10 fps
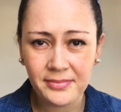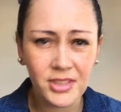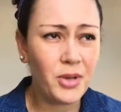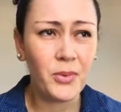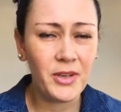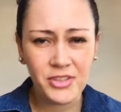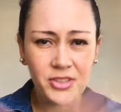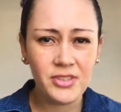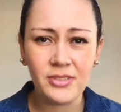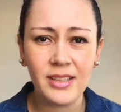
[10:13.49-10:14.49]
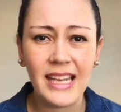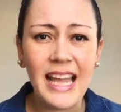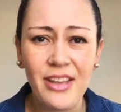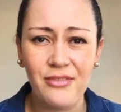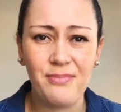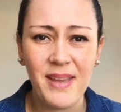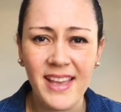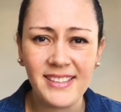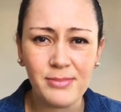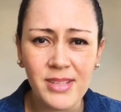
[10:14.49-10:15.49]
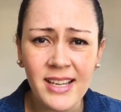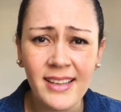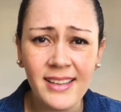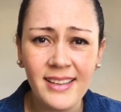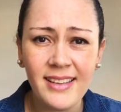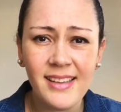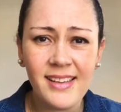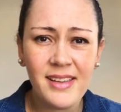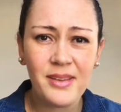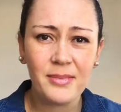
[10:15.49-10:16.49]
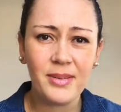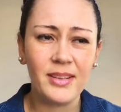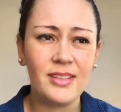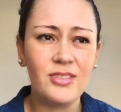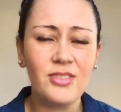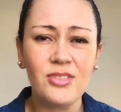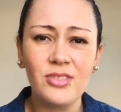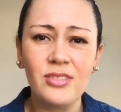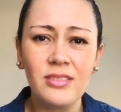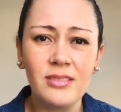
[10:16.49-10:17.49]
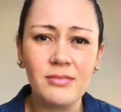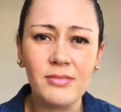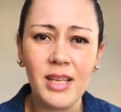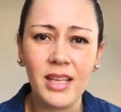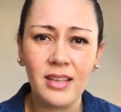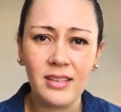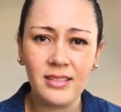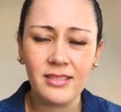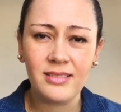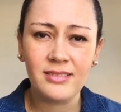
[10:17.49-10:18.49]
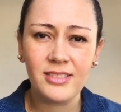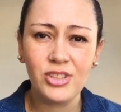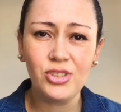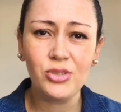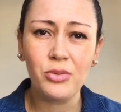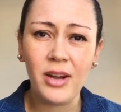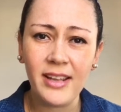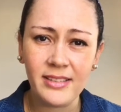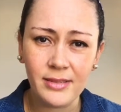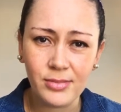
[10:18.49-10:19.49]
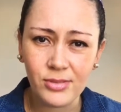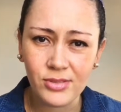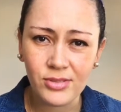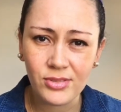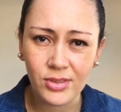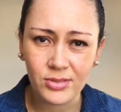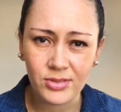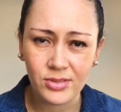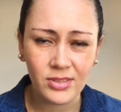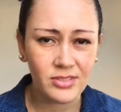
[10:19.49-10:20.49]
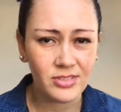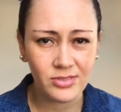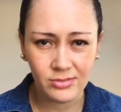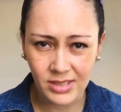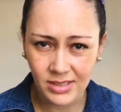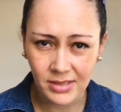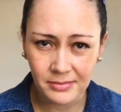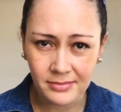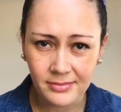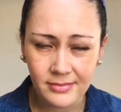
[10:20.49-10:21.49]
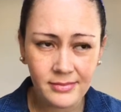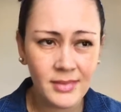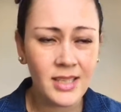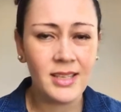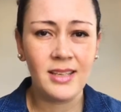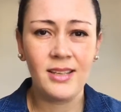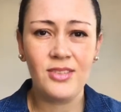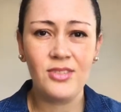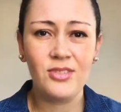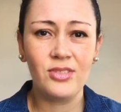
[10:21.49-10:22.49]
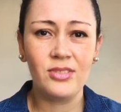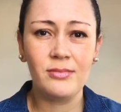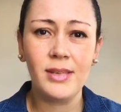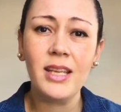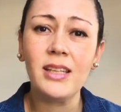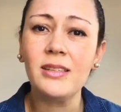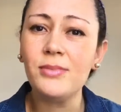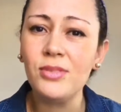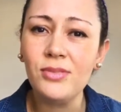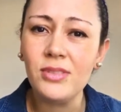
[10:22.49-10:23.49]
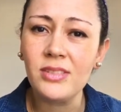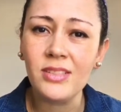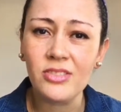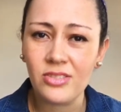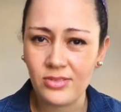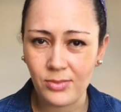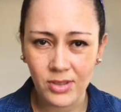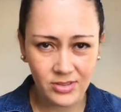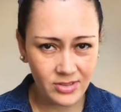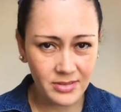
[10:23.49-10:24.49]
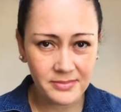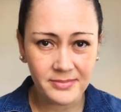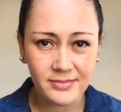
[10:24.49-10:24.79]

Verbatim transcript: Not watch life pass by, but you should make, you should write the books also, not just read them. You should make the movies, not just watch them.